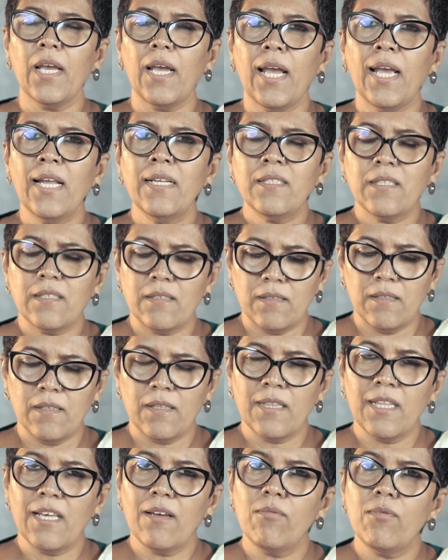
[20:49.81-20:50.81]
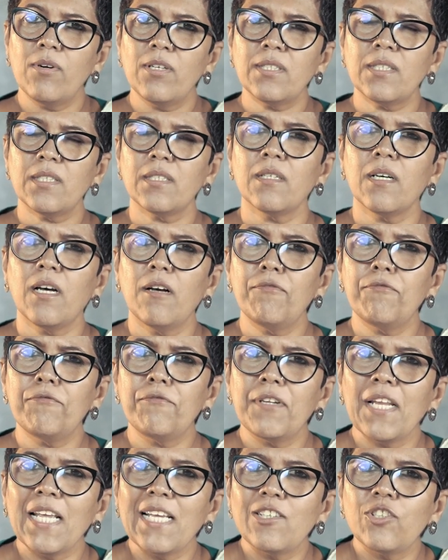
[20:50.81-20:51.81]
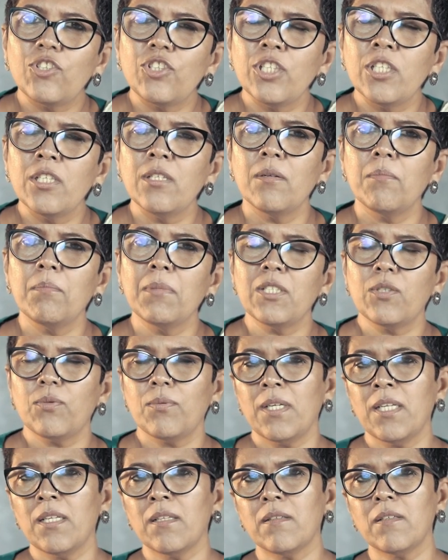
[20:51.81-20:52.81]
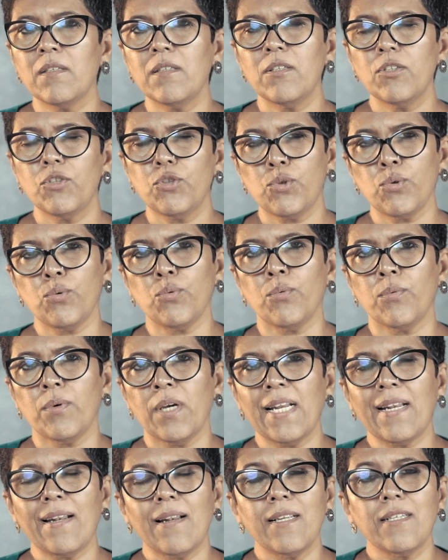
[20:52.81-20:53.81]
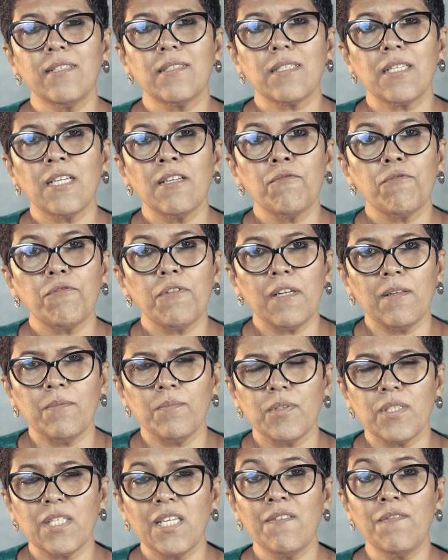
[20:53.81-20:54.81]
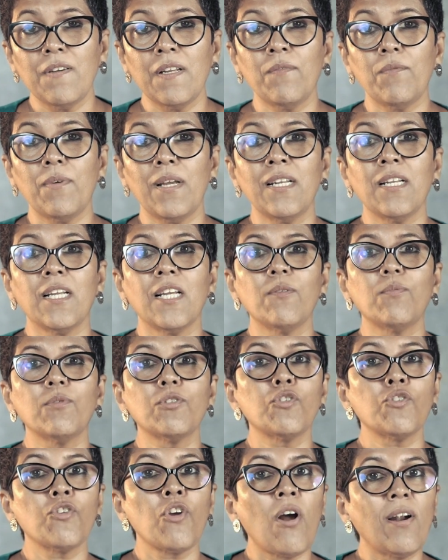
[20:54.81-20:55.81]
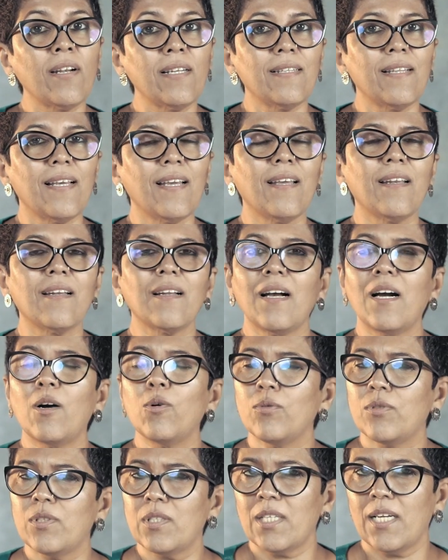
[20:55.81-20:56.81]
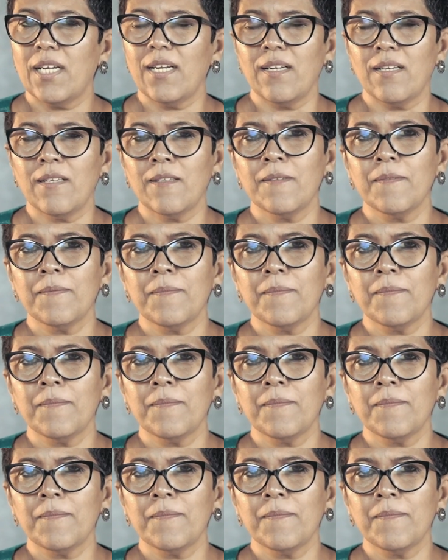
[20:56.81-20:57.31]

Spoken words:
And there was a friction between the two, at least in films, even when it was not there outside.